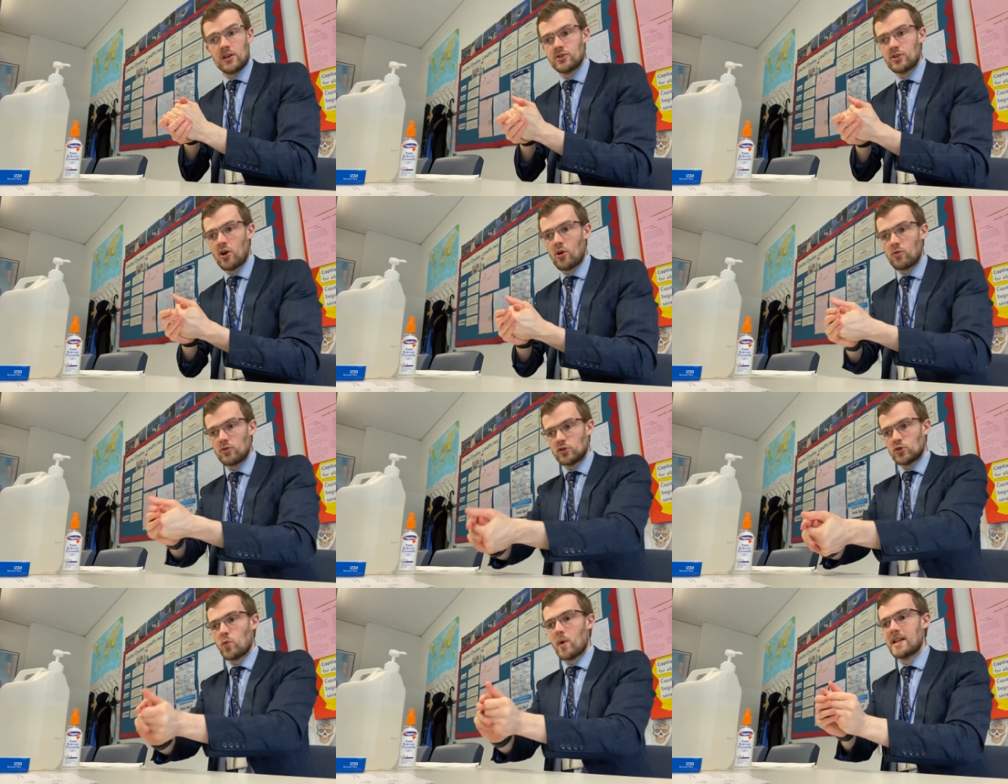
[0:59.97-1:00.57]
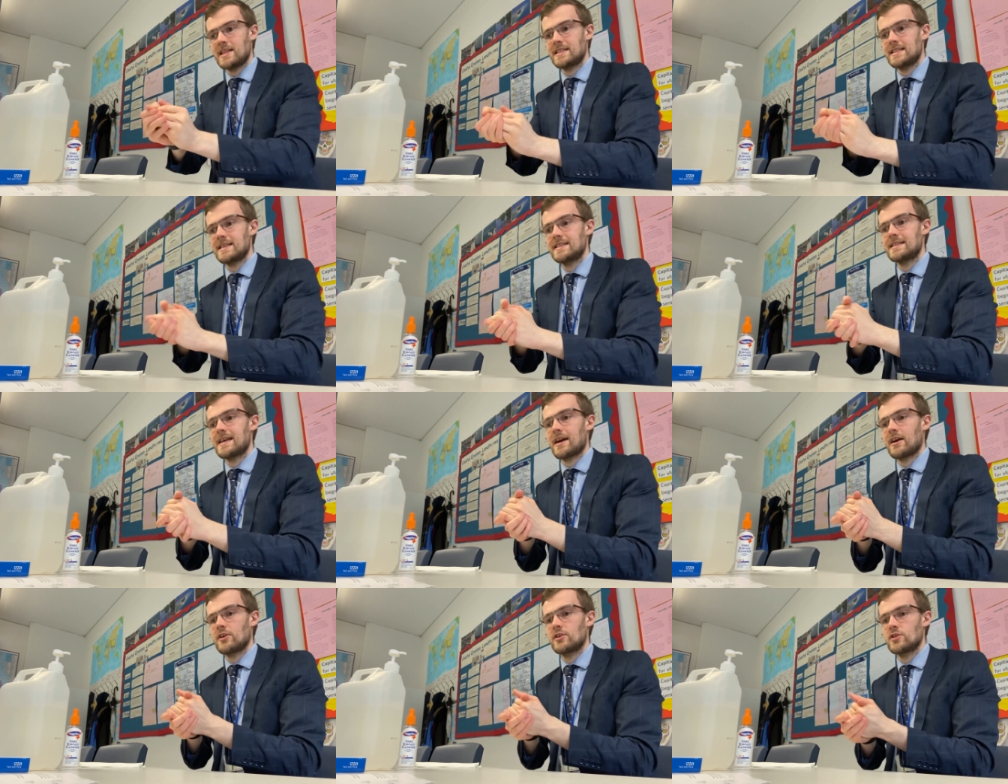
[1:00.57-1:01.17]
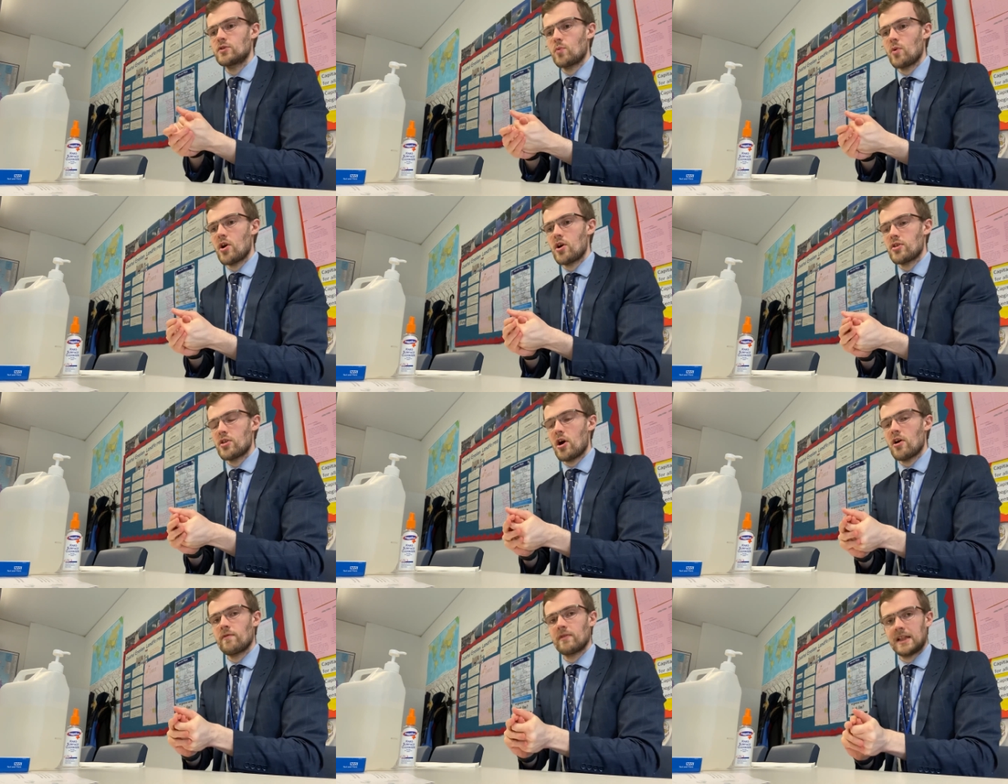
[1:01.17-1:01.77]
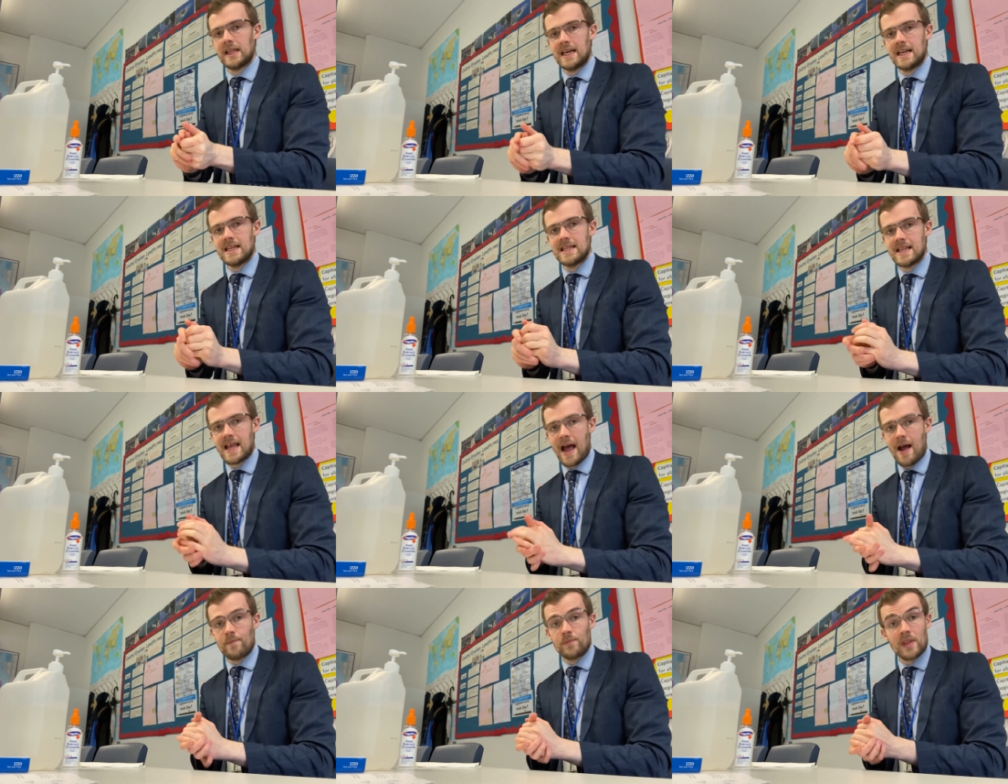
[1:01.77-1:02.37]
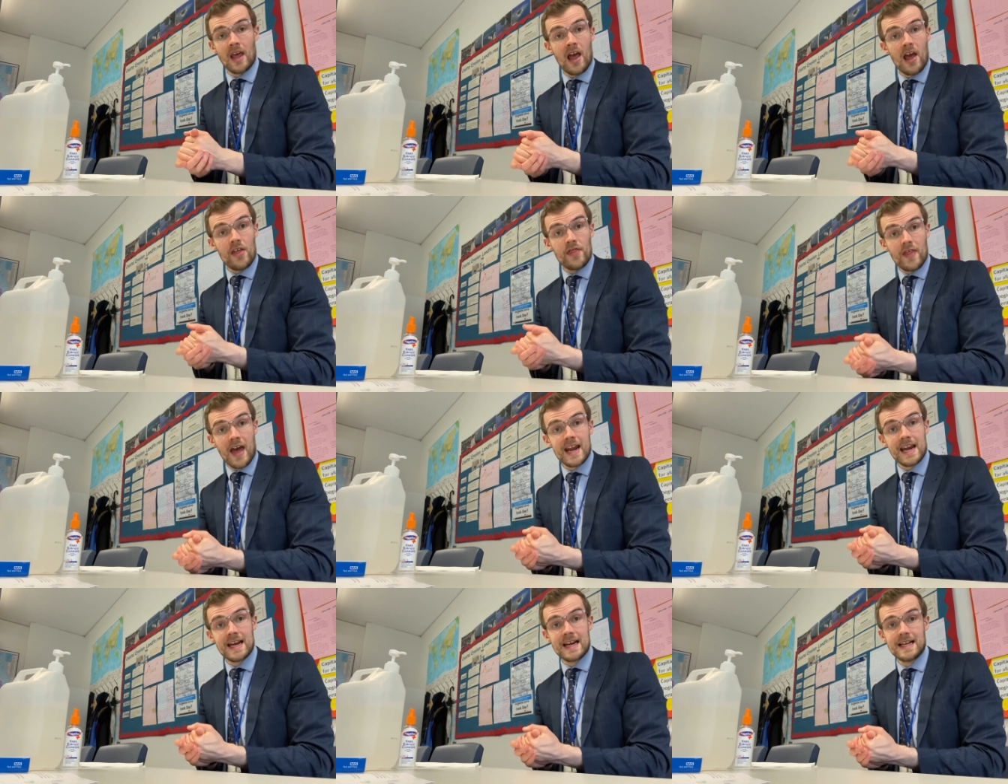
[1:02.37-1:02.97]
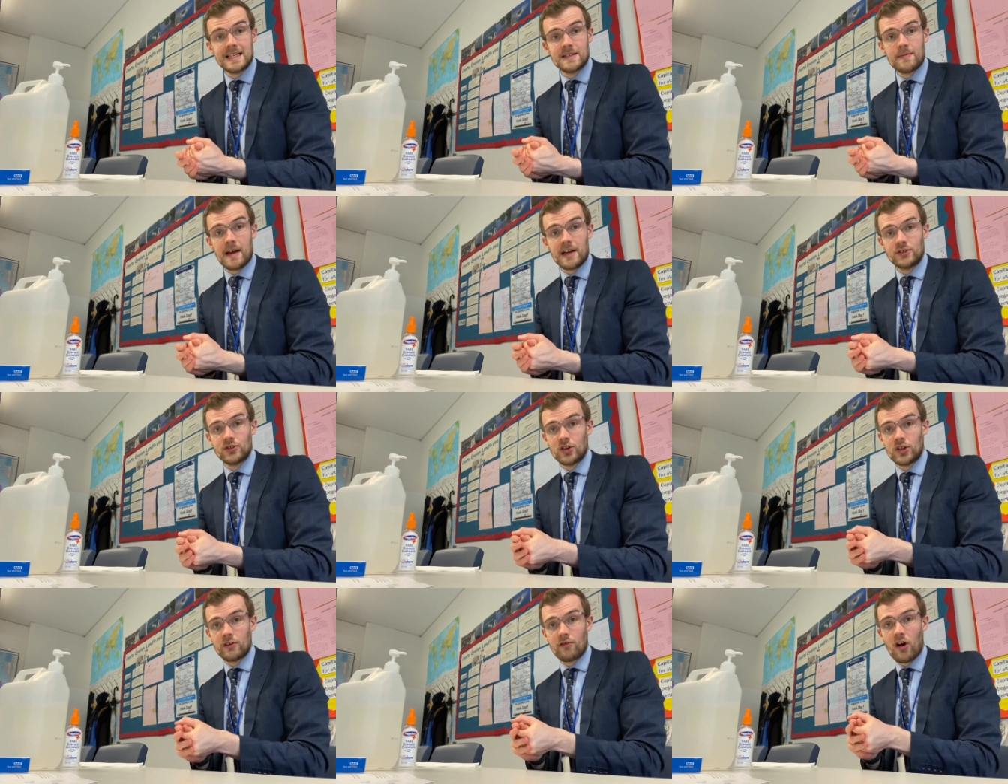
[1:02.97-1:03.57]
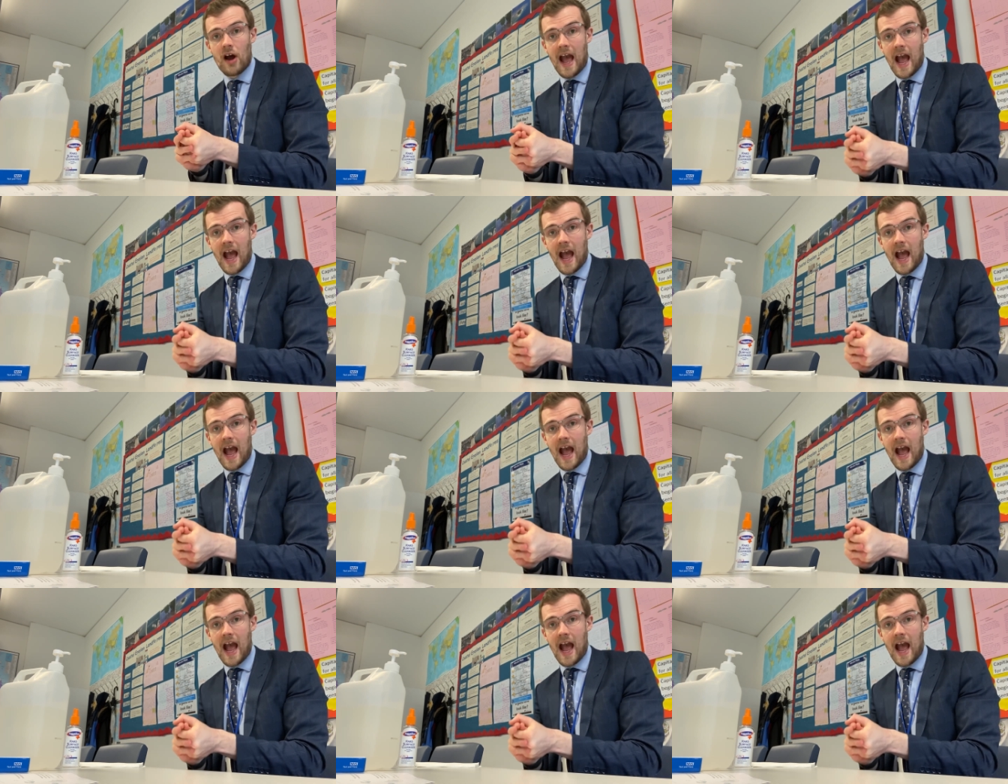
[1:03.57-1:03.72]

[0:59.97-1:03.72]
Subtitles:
So 20 seconds worth of cleaning there. Then I need to make sure that I've got